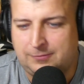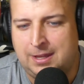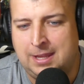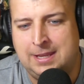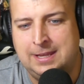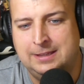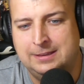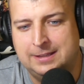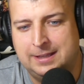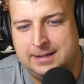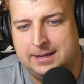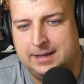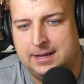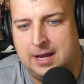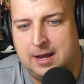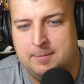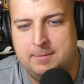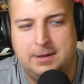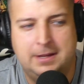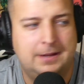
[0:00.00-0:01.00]
He lit it
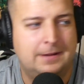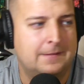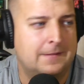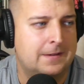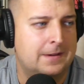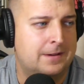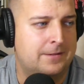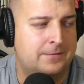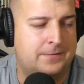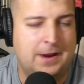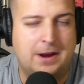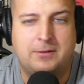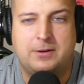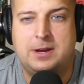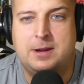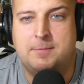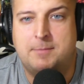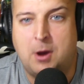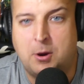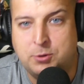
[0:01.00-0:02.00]
up.
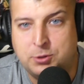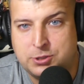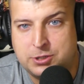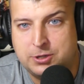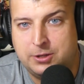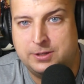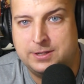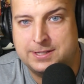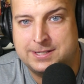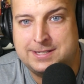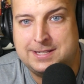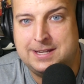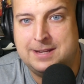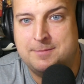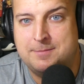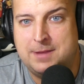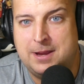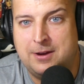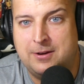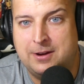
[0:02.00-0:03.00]
Very emotional to see
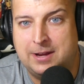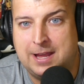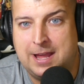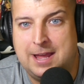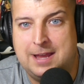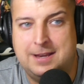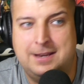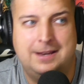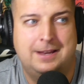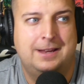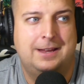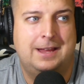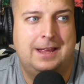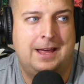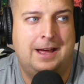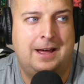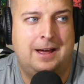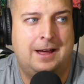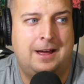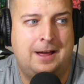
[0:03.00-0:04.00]
him there again.
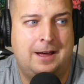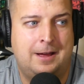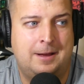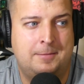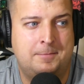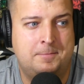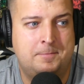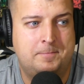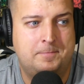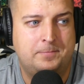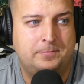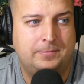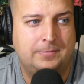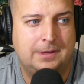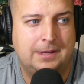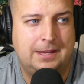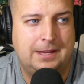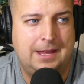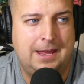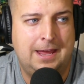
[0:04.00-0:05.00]
Um,
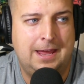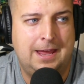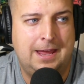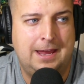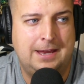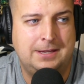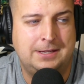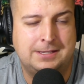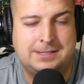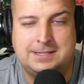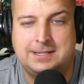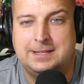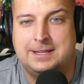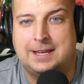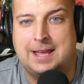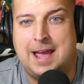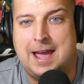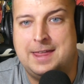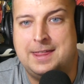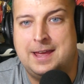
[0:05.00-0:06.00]
and you see the
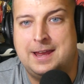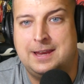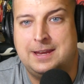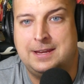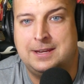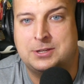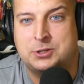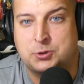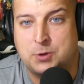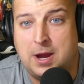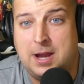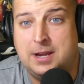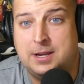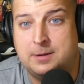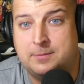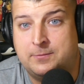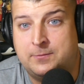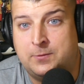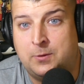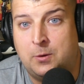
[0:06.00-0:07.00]
guy that you traded
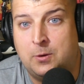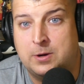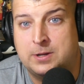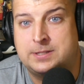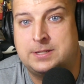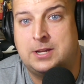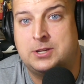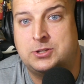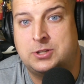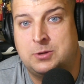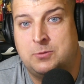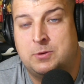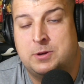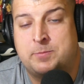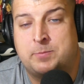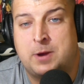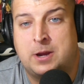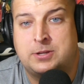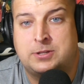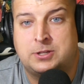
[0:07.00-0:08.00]
him for essentially
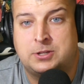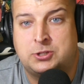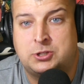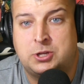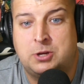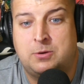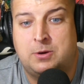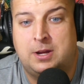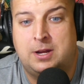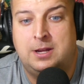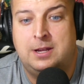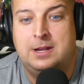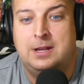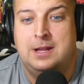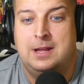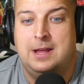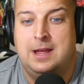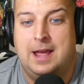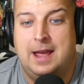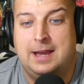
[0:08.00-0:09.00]
with Precious Achiuwa,
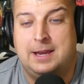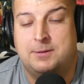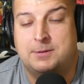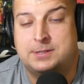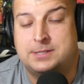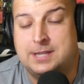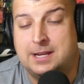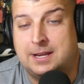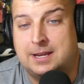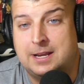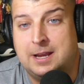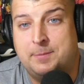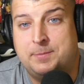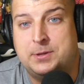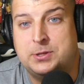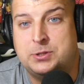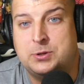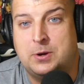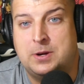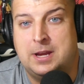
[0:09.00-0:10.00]
and he was stinking up
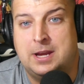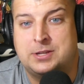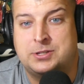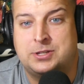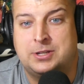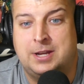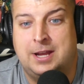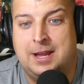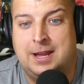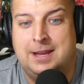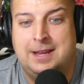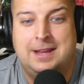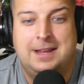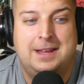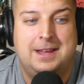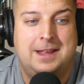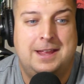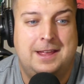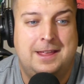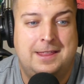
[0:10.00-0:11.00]
the joint yesterday
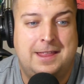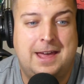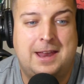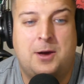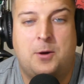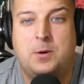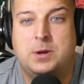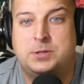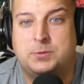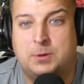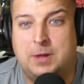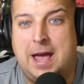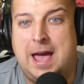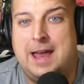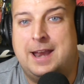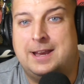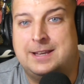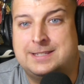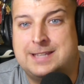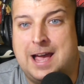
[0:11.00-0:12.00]
that always will
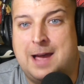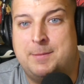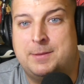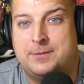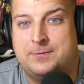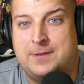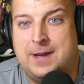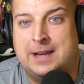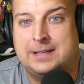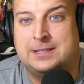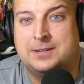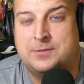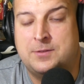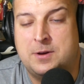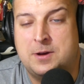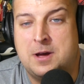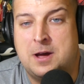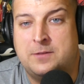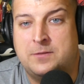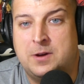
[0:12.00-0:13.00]
add on top of the fact of a
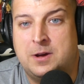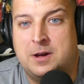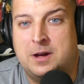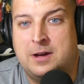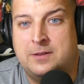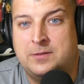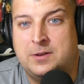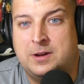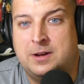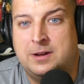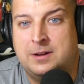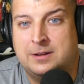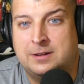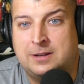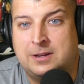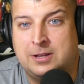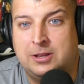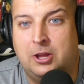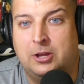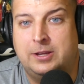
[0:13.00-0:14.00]
of a of a
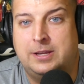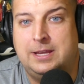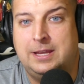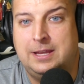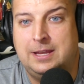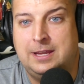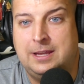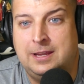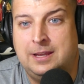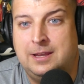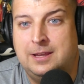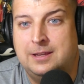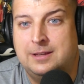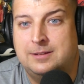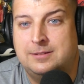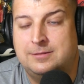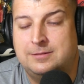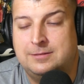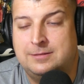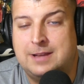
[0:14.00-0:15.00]
clunky,
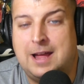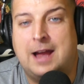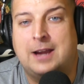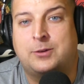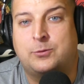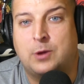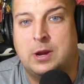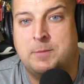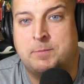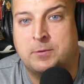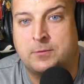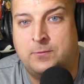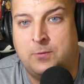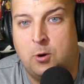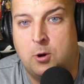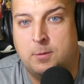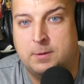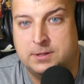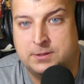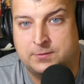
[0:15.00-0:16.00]
not great
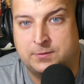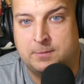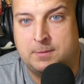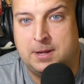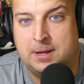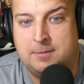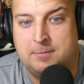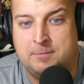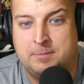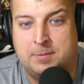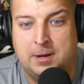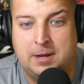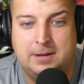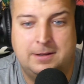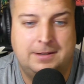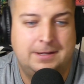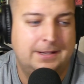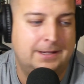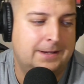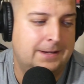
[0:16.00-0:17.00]
performance from him.
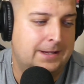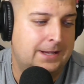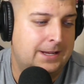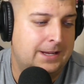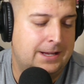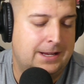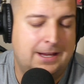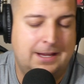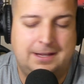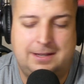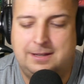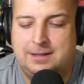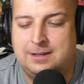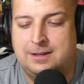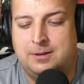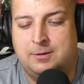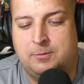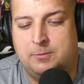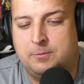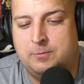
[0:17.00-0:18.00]
But you
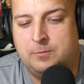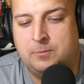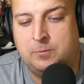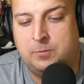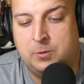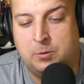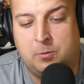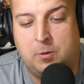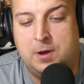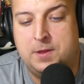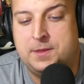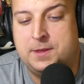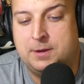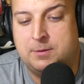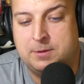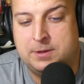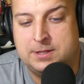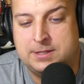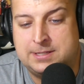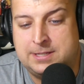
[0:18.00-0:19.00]
know, the one thing
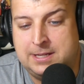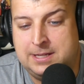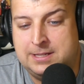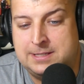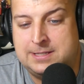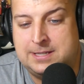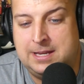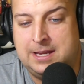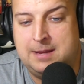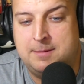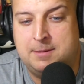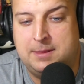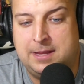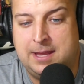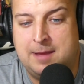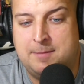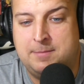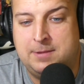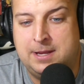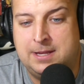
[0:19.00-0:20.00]
with this Heat team and
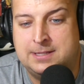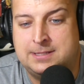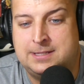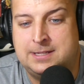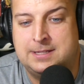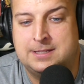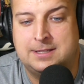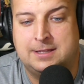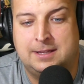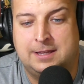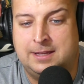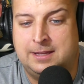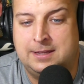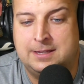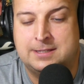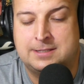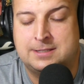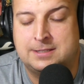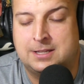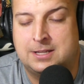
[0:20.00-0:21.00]
the NBA season, they,
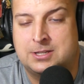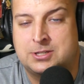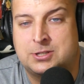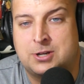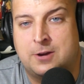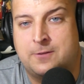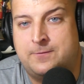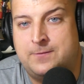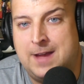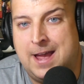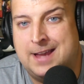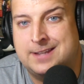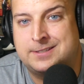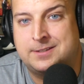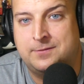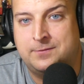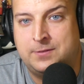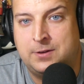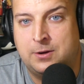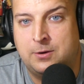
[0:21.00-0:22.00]
this is going to start fast
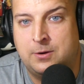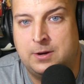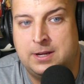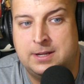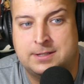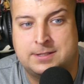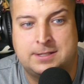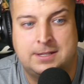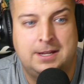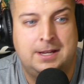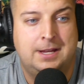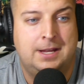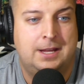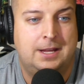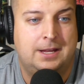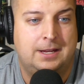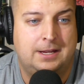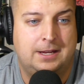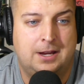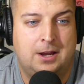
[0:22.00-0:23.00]
and furious.
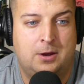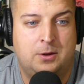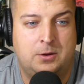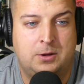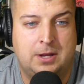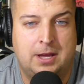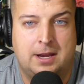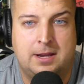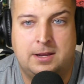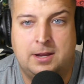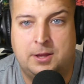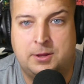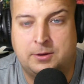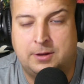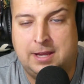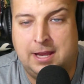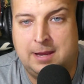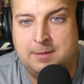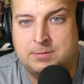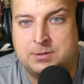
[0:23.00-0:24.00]
You know, you got another
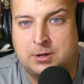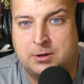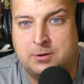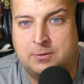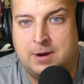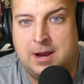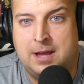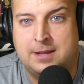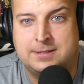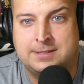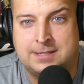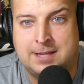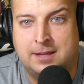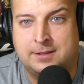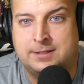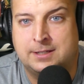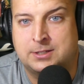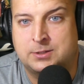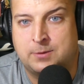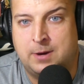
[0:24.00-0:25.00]
game turnaround,
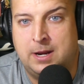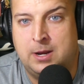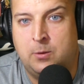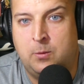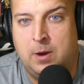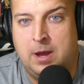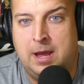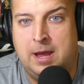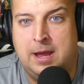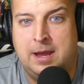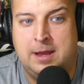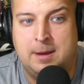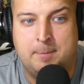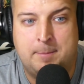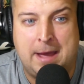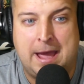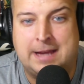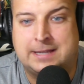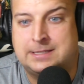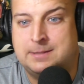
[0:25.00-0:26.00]
Celtics right away, a
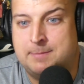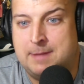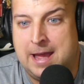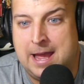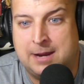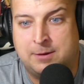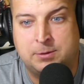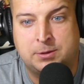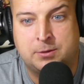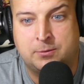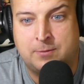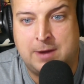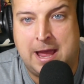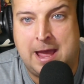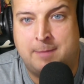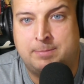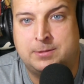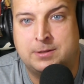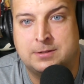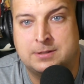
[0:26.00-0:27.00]
back to back with the
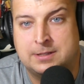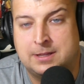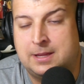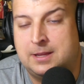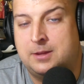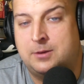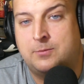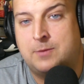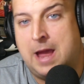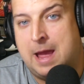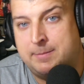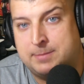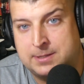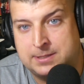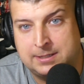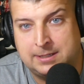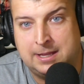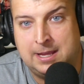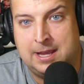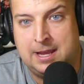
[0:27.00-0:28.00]
Raptors, and then the
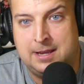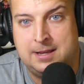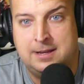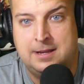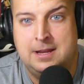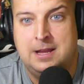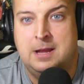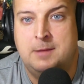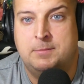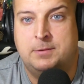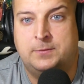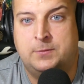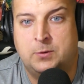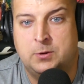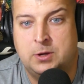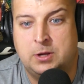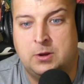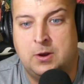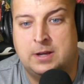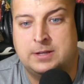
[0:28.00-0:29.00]
Raptors again
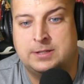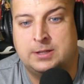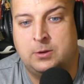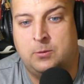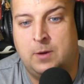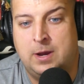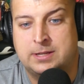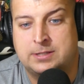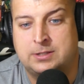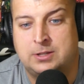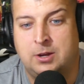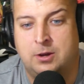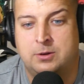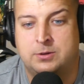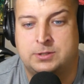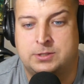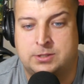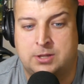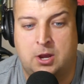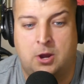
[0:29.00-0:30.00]
before you go out to the West
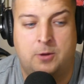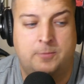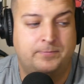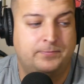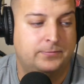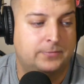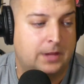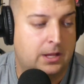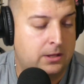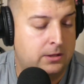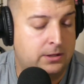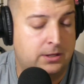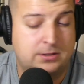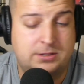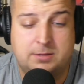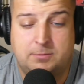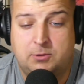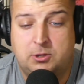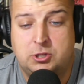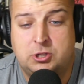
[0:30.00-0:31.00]
Coast. So there's
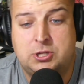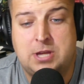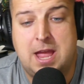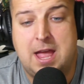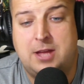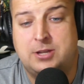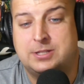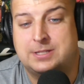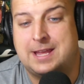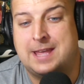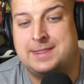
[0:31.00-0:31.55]
some good challenges.